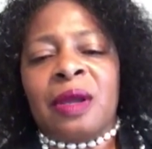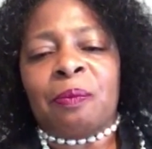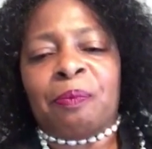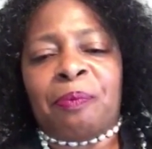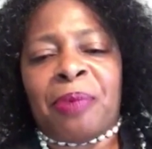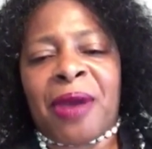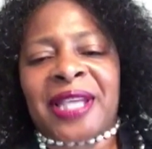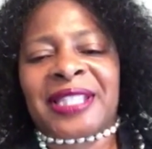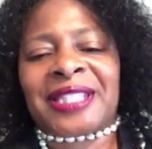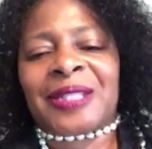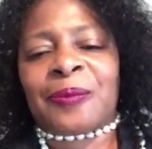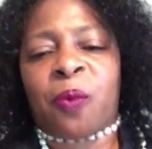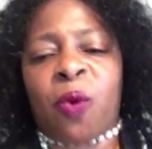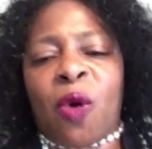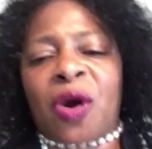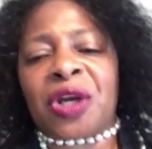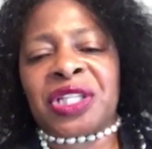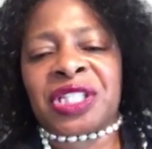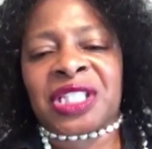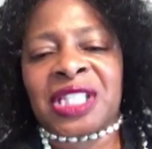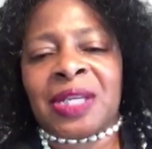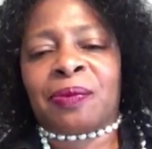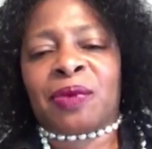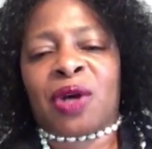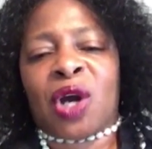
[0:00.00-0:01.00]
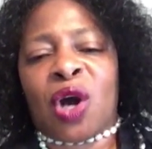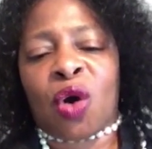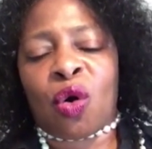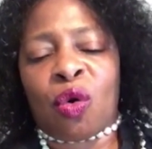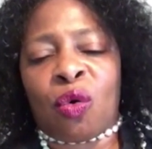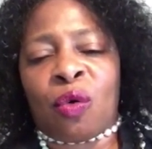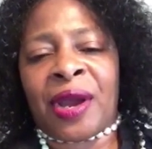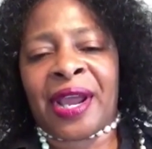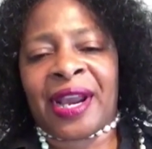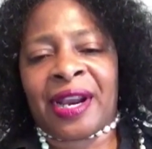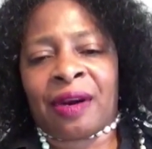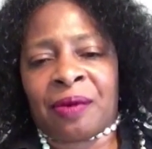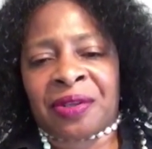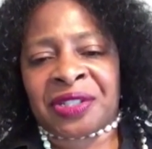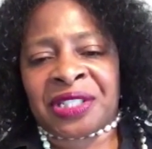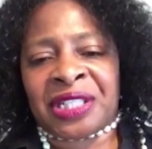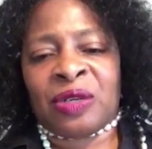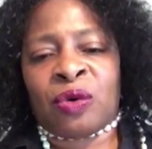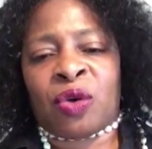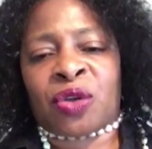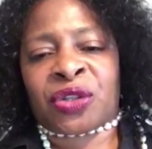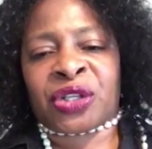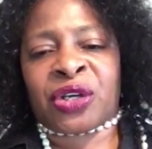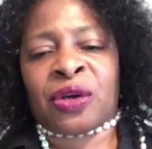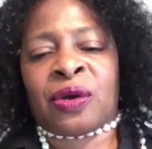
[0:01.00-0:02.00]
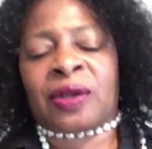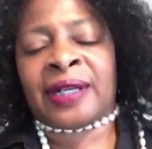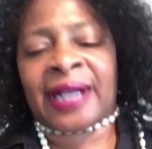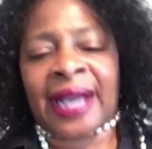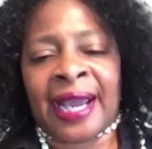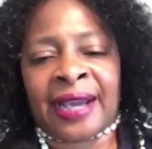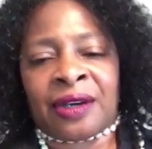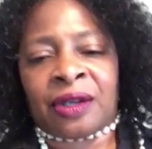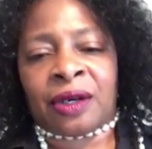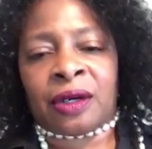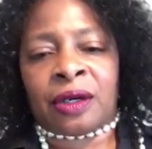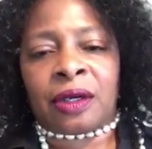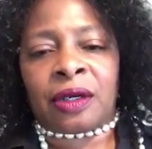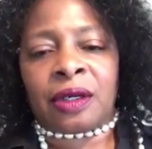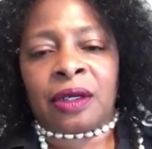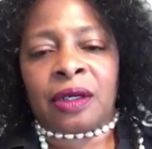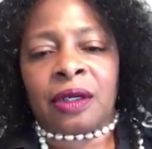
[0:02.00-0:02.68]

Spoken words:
based upon zip code areas in North Carolina.